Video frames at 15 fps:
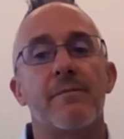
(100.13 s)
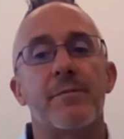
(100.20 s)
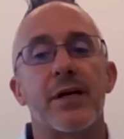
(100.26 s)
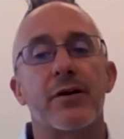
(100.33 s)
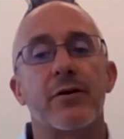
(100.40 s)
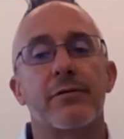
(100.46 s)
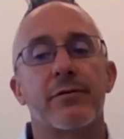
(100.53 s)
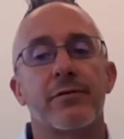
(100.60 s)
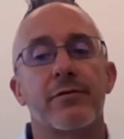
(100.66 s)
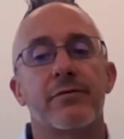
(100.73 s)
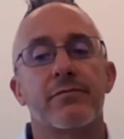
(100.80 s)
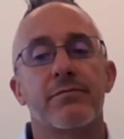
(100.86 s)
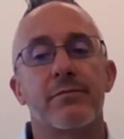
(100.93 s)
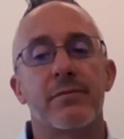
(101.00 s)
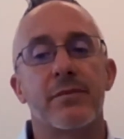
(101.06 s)

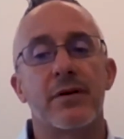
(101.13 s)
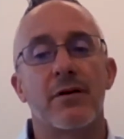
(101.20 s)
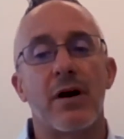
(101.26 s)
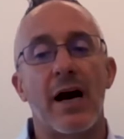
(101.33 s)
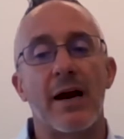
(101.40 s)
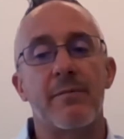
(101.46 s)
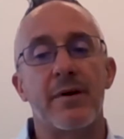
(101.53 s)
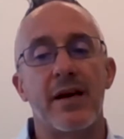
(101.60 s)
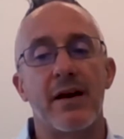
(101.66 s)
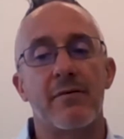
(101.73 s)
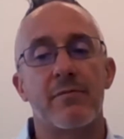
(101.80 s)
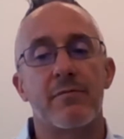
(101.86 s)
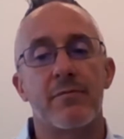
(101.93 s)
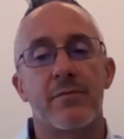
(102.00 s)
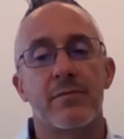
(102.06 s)
because
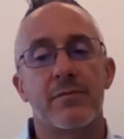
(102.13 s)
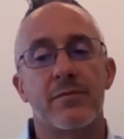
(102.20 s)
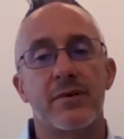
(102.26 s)
IBM,